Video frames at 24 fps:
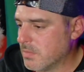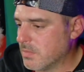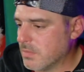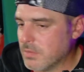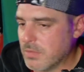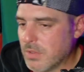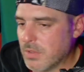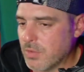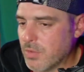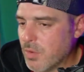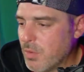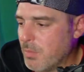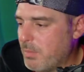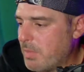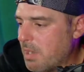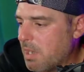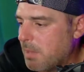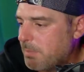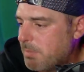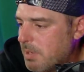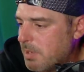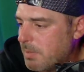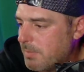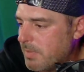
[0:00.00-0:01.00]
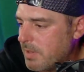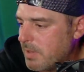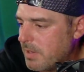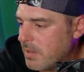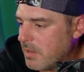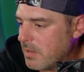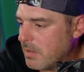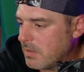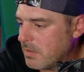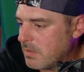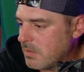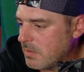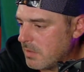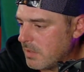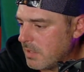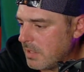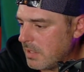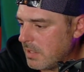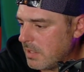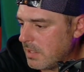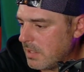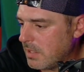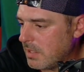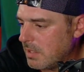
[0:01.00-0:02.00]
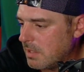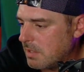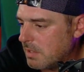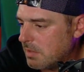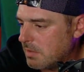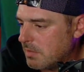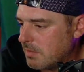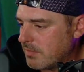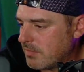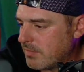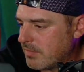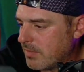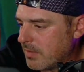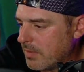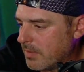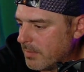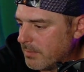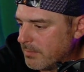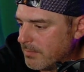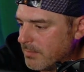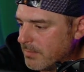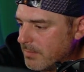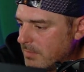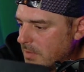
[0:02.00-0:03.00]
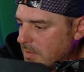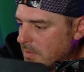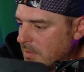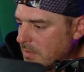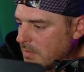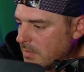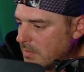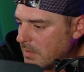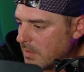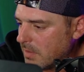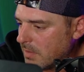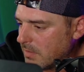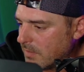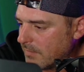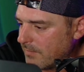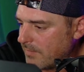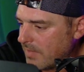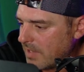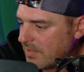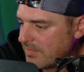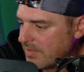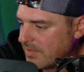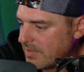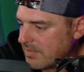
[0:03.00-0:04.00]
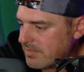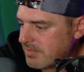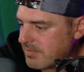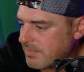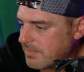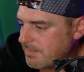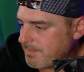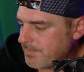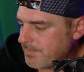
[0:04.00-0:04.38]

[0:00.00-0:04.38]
logo pop up there and some other fanciness.